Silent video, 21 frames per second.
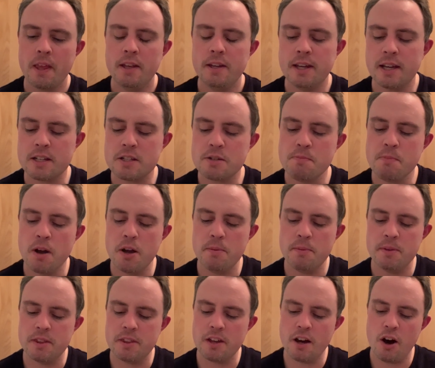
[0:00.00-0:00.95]
Next
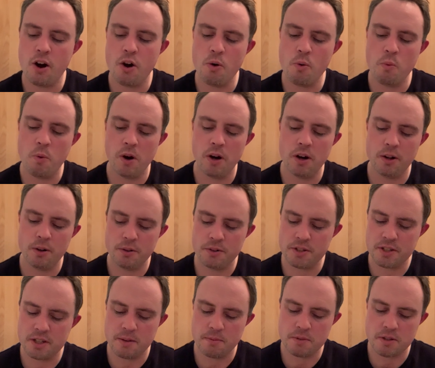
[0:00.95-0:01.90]
moment the whole
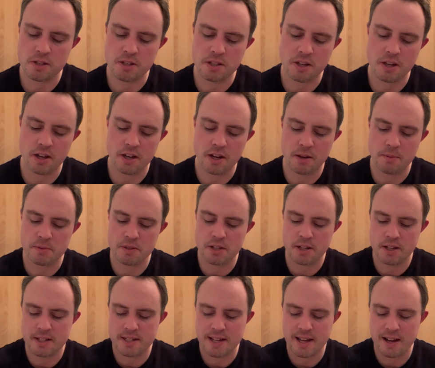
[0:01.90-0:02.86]
world seemed to turn
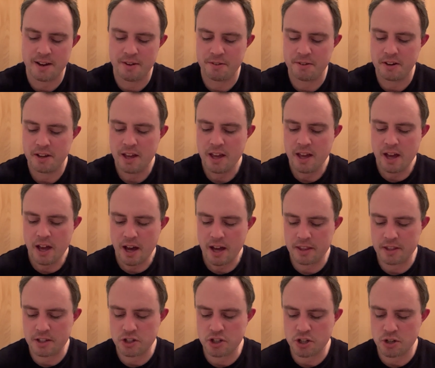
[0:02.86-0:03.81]
upside down,
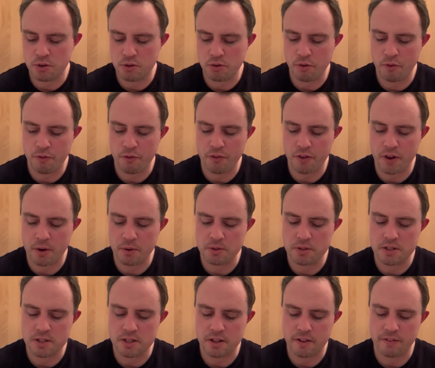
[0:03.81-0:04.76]
and the children
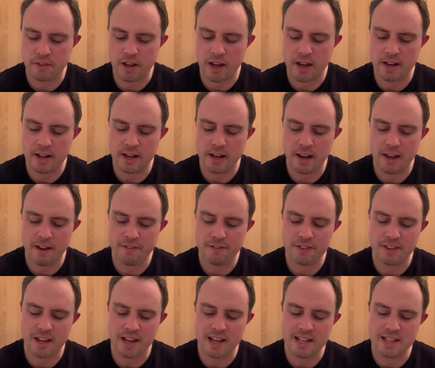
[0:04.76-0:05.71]
felt as if they had
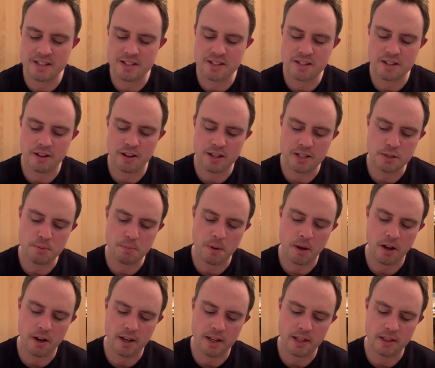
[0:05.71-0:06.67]
left their insides
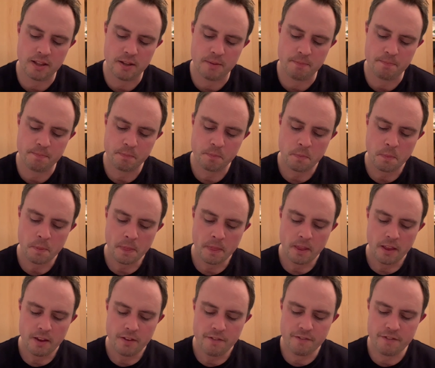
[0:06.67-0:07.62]
behind them,
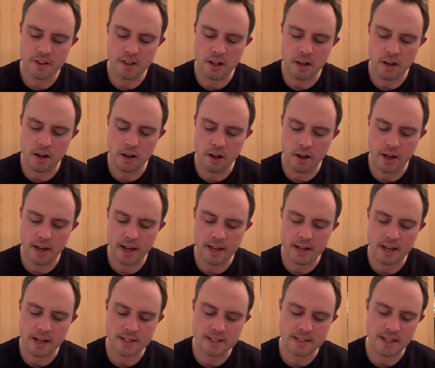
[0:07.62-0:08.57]
for the
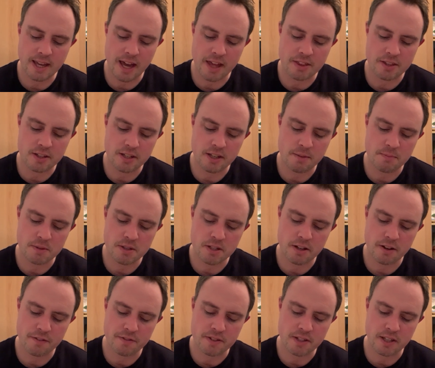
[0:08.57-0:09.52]
lion had gathered
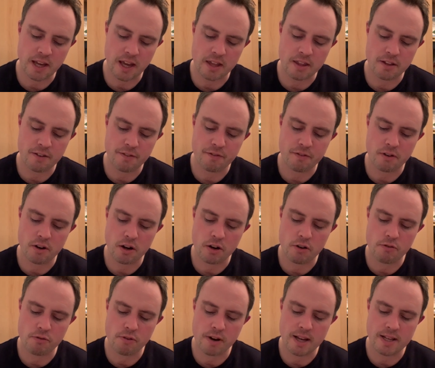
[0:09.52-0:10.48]
himself together for a
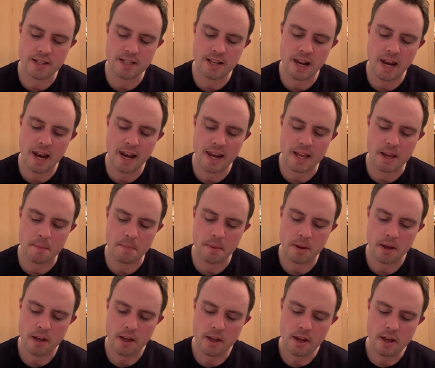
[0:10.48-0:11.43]
greater leap
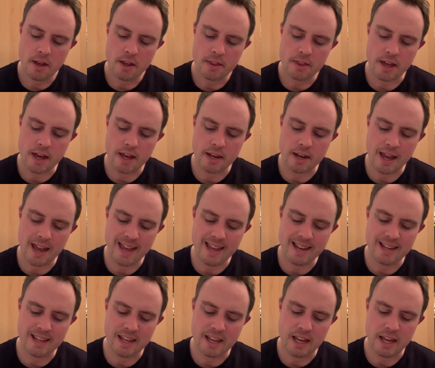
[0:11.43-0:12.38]
than
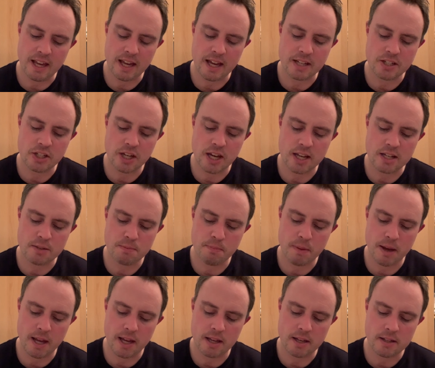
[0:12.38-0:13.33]
any he had yet
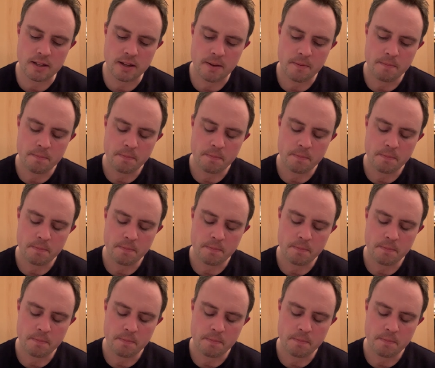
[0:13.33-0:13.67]
made,